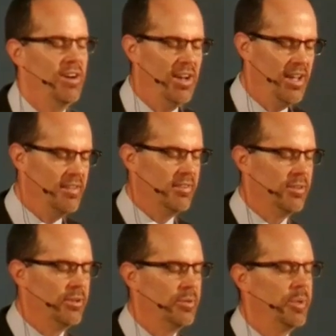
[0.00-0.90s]
our lives,
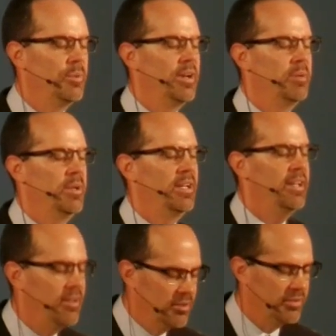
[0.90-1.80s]
Lord. We want to be
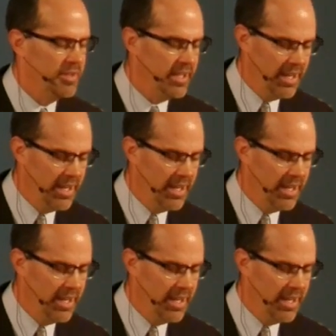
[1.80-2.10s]
leaders for the